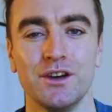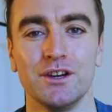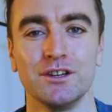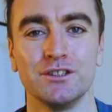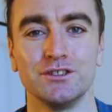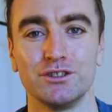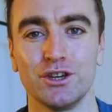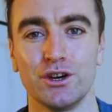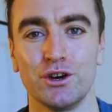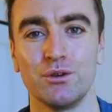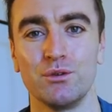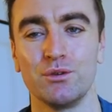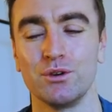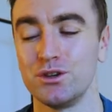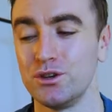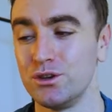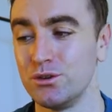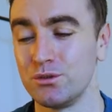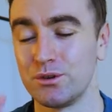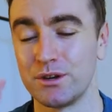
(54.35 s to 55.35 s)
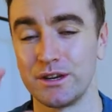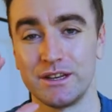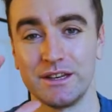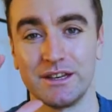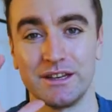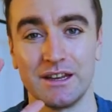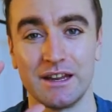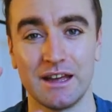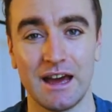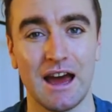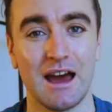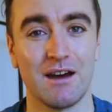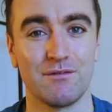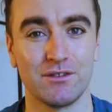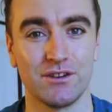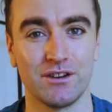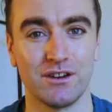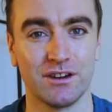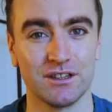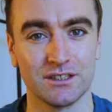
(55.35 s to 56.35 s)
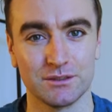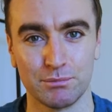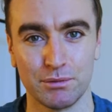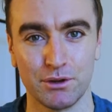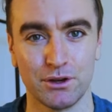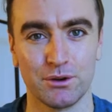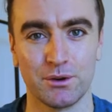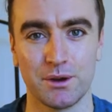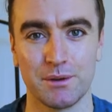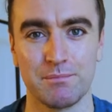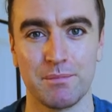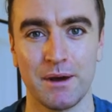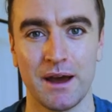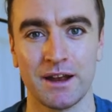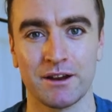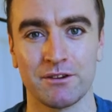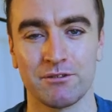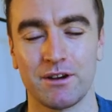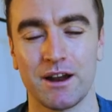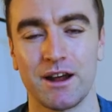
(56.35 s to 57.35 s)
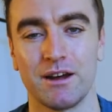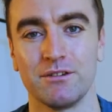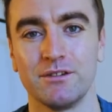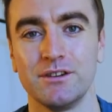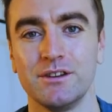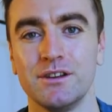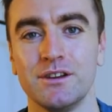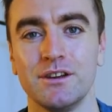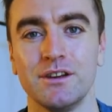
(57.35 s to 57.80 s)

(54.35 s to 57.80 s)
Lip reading: so you can have a nice blurry background.